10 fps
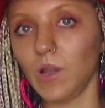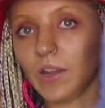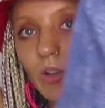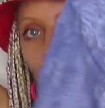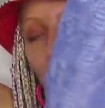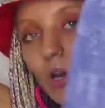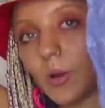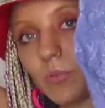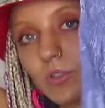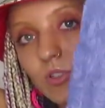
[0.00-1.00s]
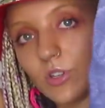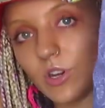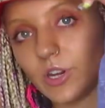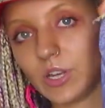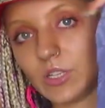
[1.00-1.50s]
little purple
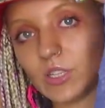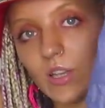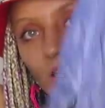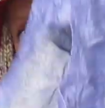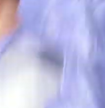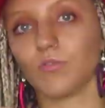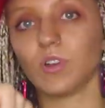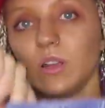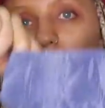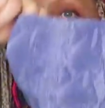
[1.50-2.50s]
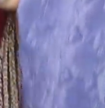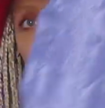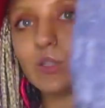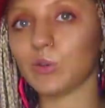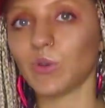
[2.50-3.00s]
skirt. It's like got a really
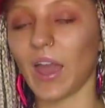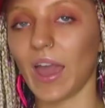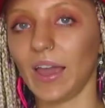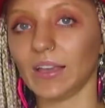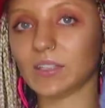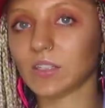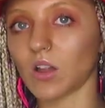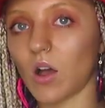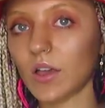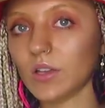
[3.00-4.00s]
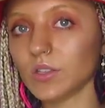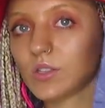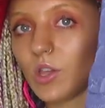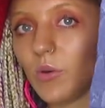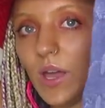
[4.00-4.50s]
Y2K style to